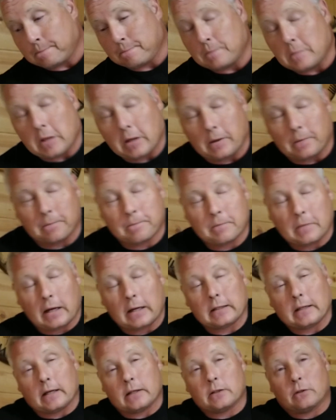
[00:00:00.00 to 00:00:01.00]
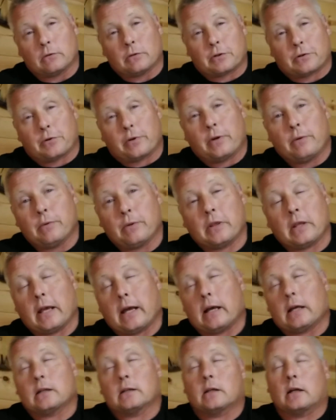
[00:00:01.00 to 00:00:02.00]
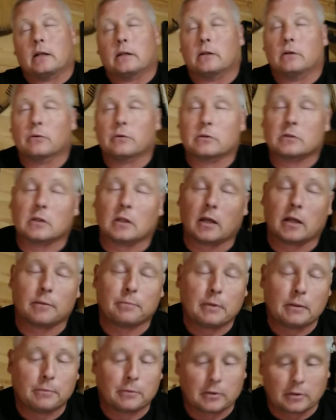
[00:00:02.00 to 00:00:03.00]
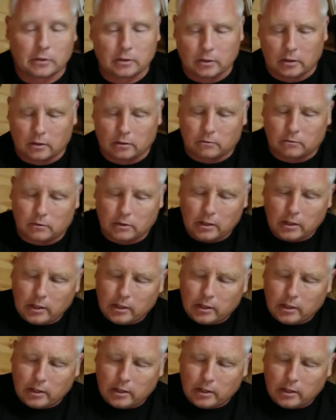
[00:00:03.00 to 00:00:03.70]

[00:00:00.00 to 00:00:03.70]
no, I, I, don't agree with that. I know there's a lot of people that don't.